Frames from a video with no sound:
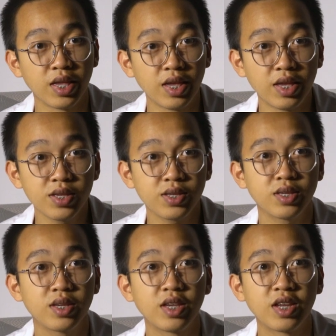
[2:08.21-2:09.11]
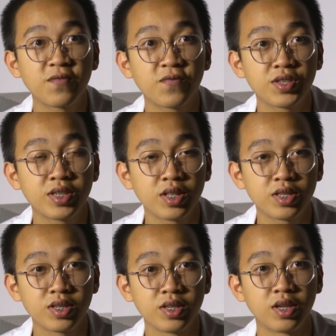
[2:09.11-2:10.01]
is
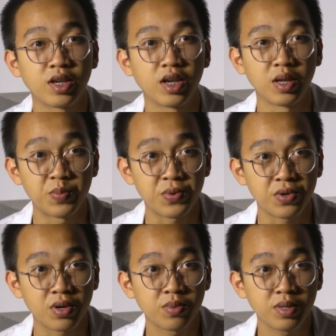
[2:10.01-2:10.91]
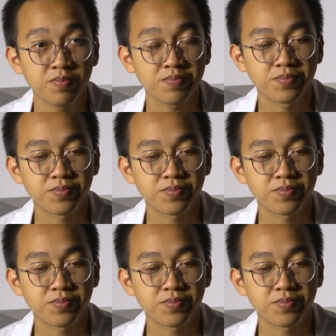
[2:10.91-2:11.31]
infertility a problem?